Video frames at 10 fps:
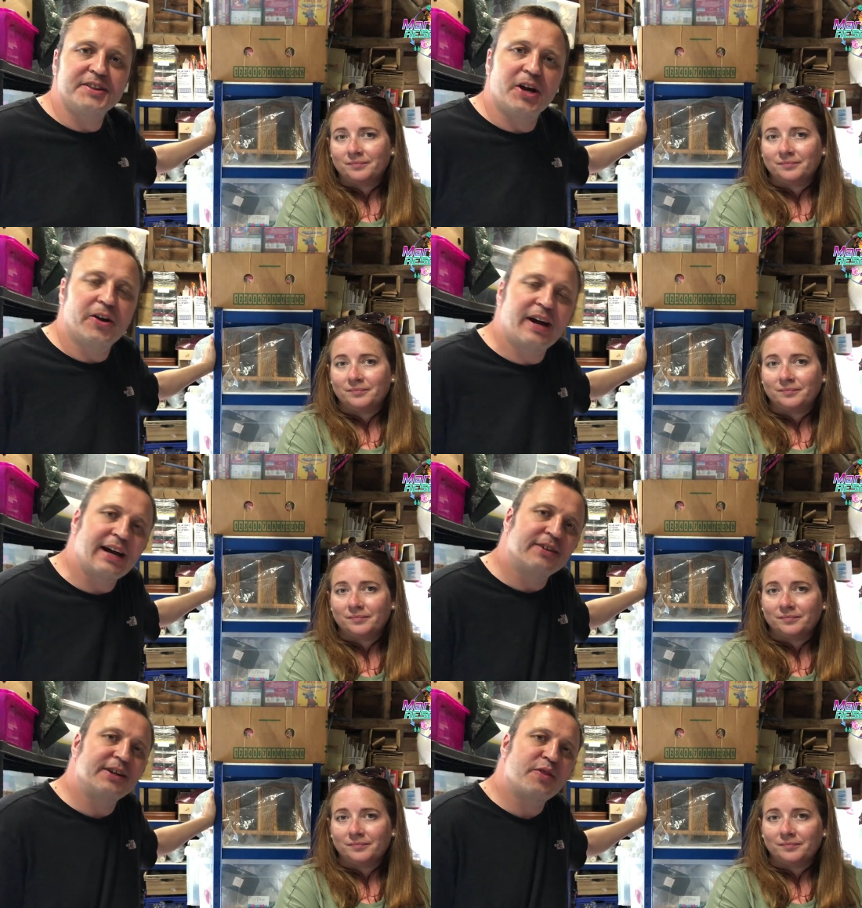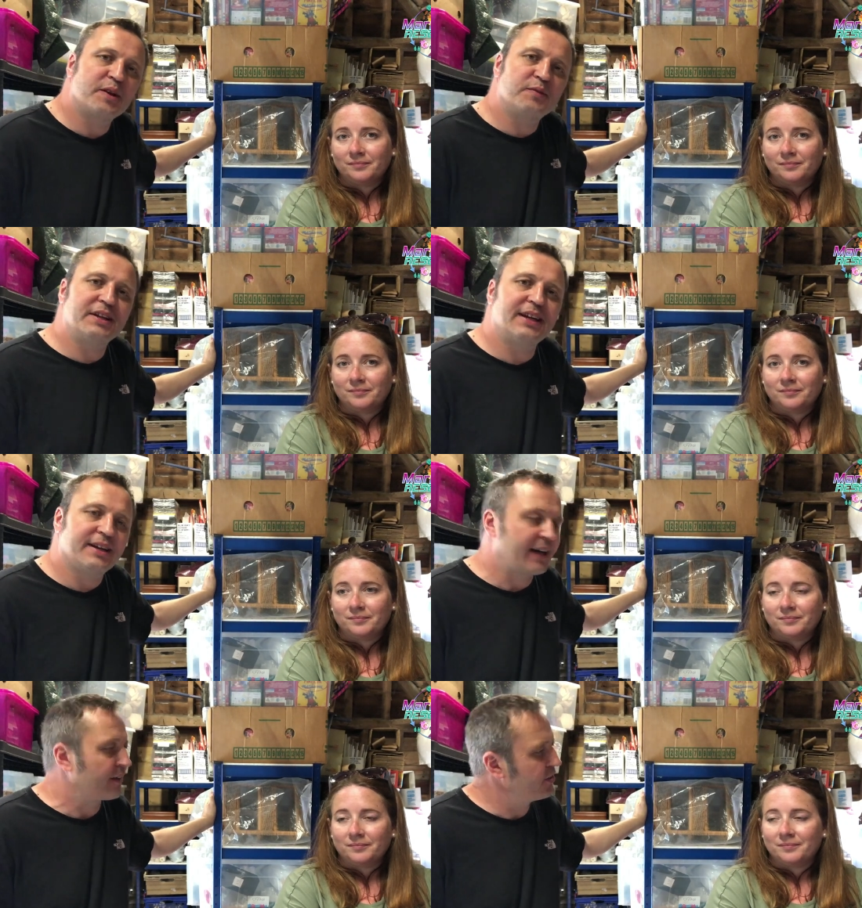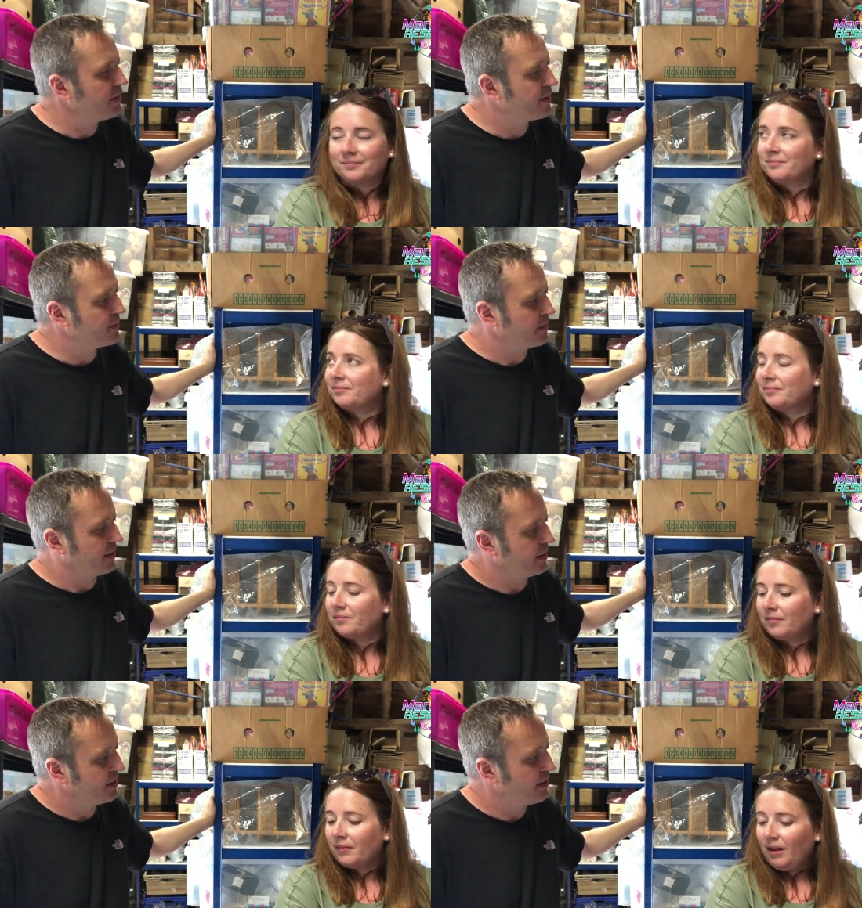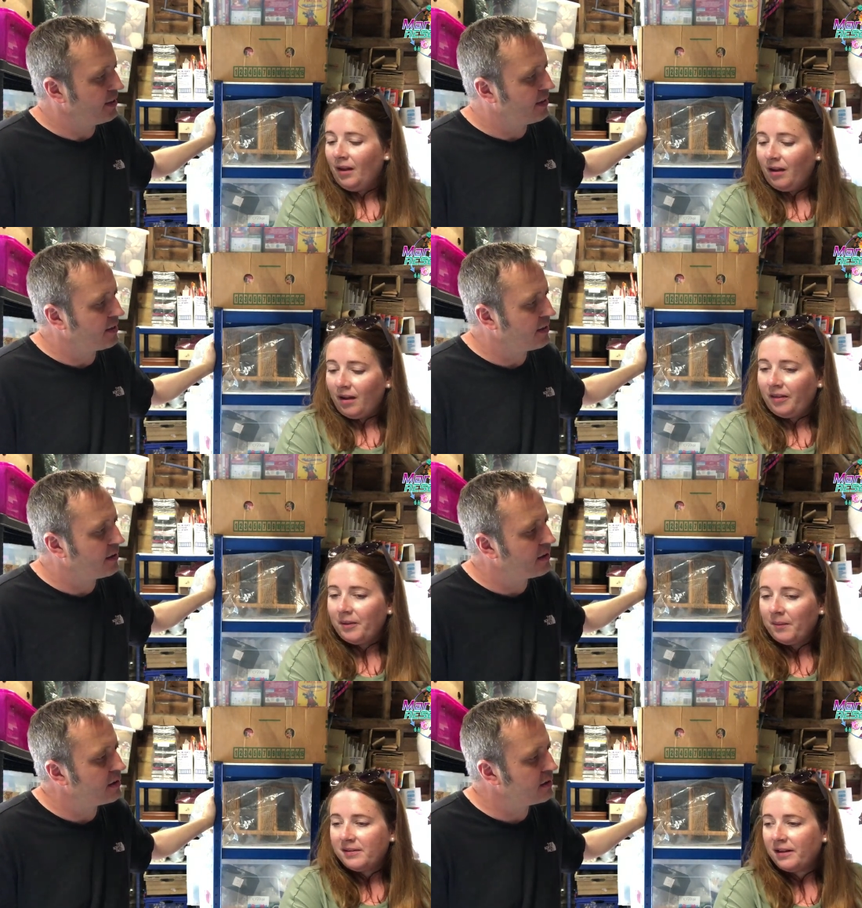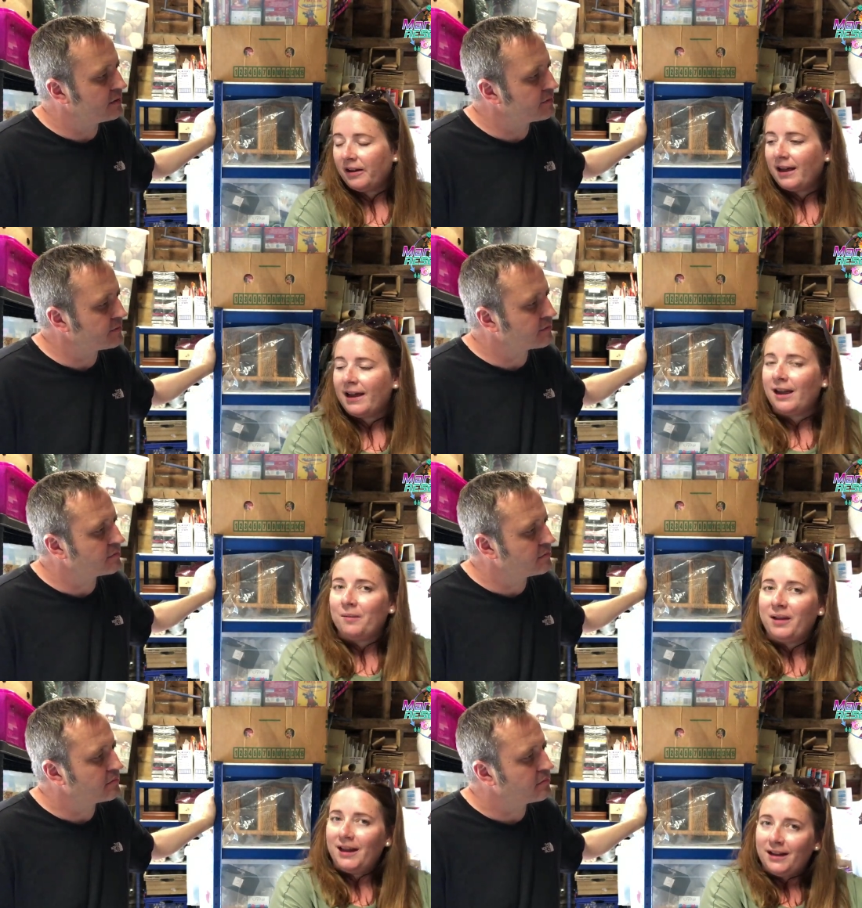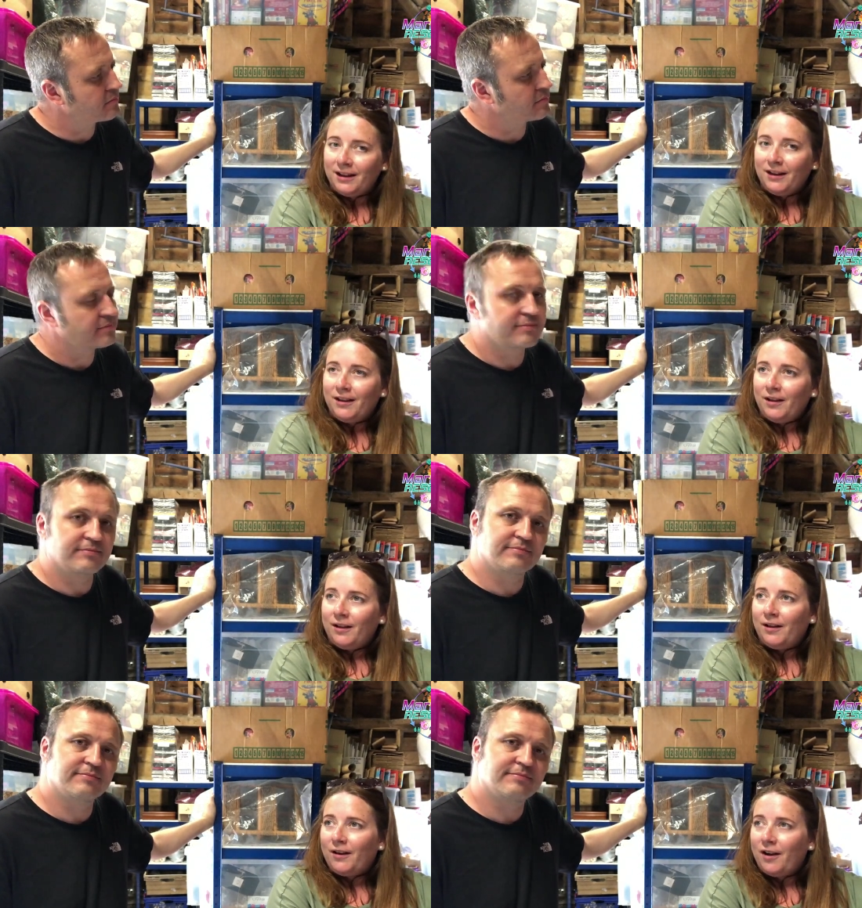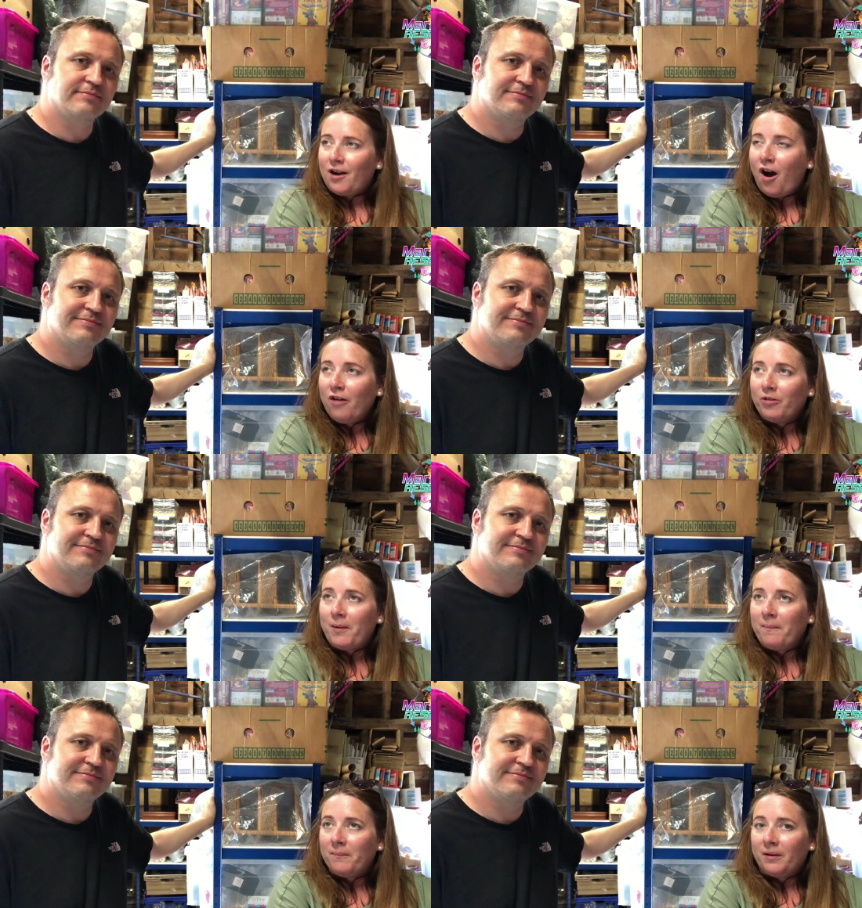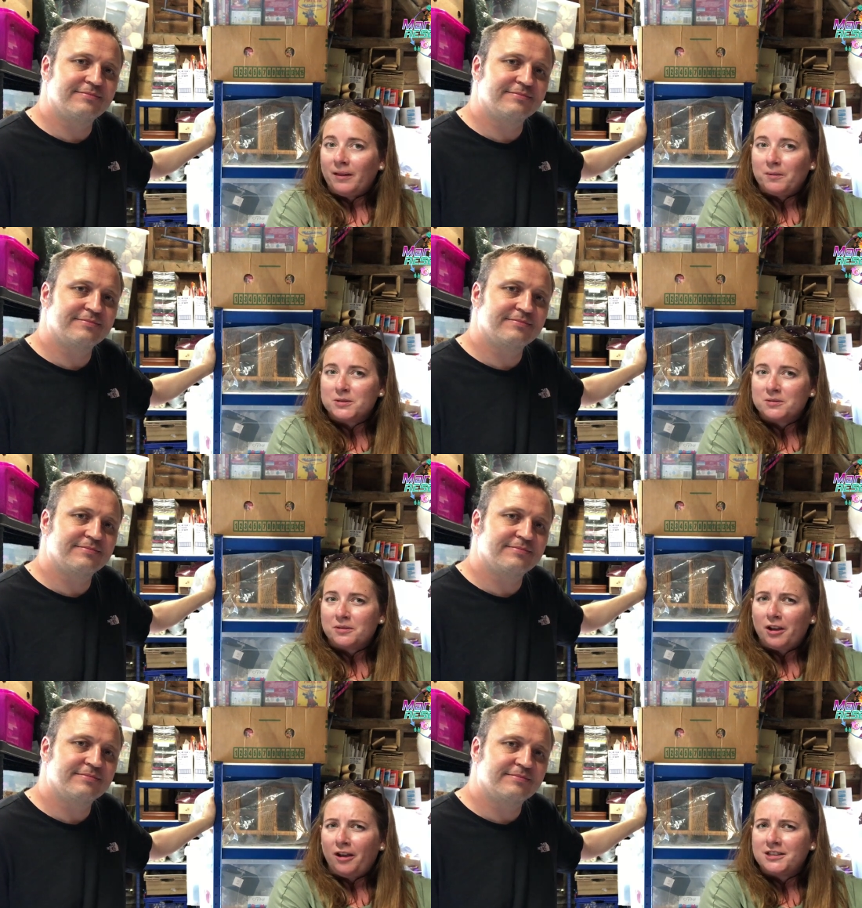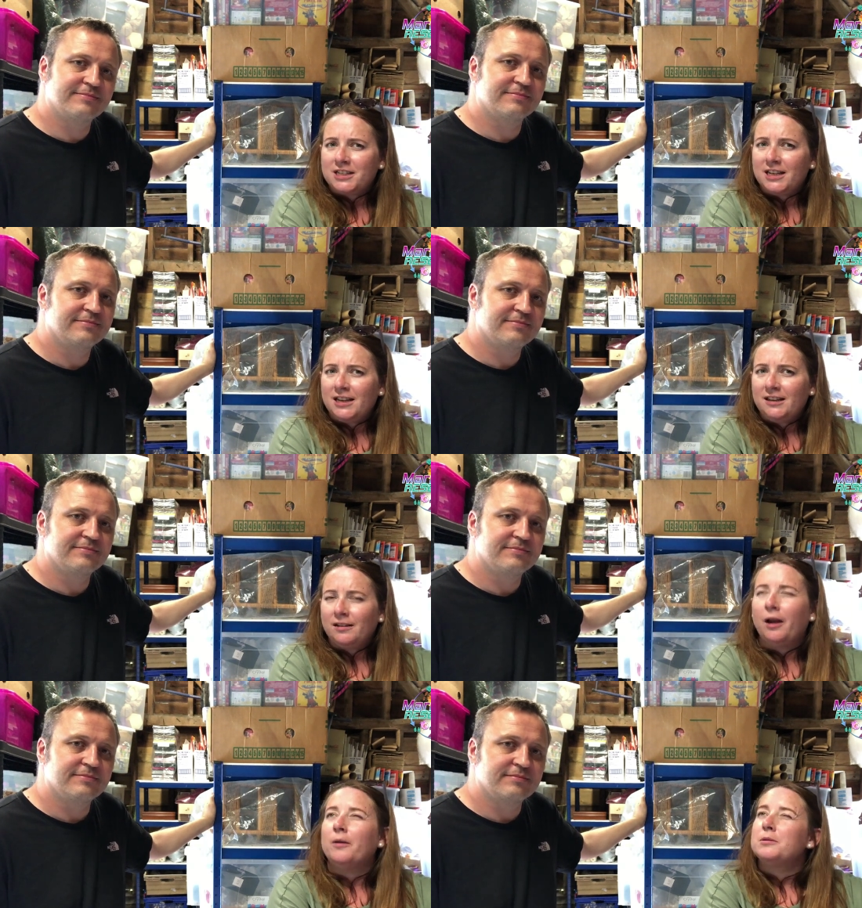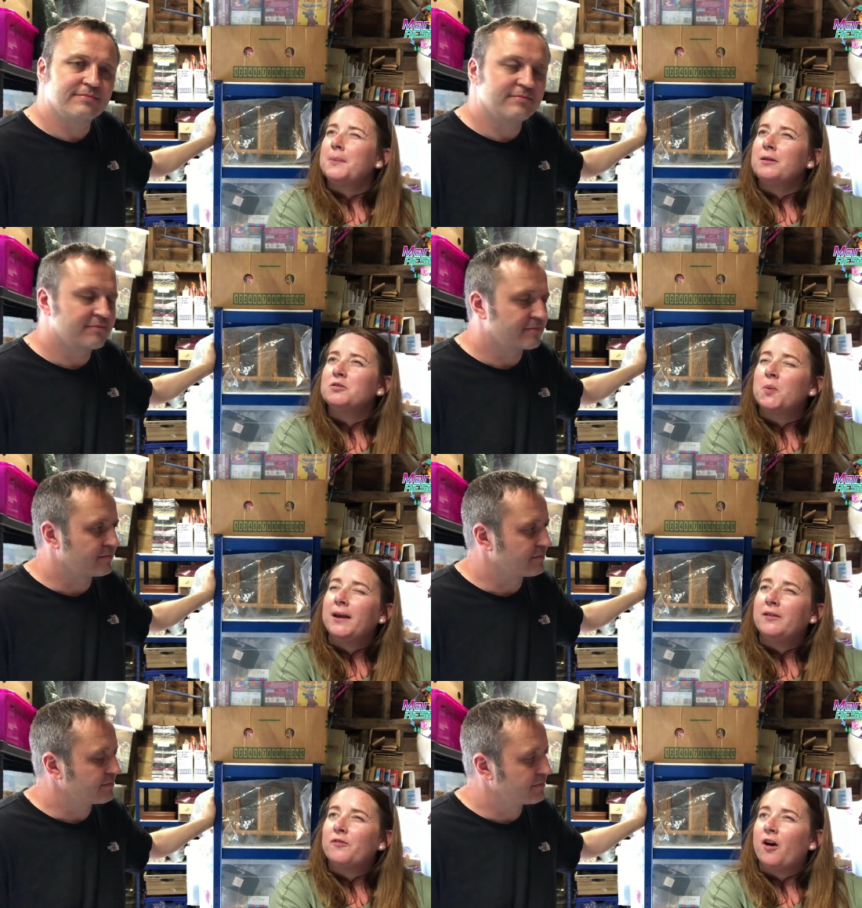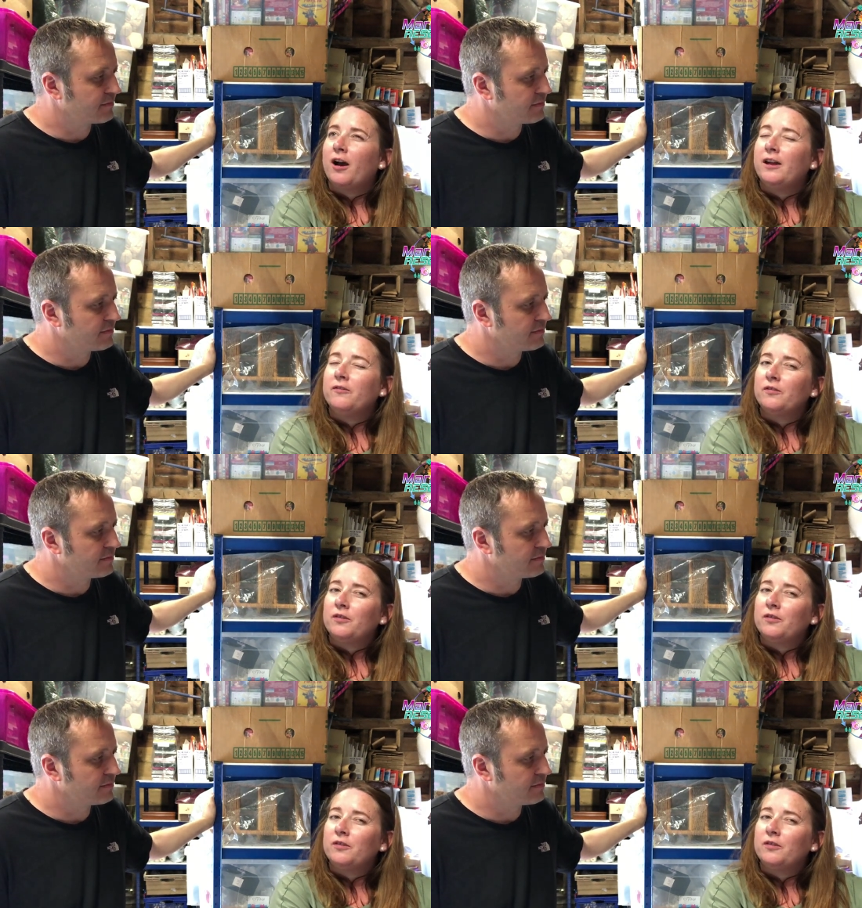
Speaker 1: know how you think we did. How do you think we did?
Speaker 2: I think we did okay. I mean, I can't remember. There was thirty. No, it was about twenty-five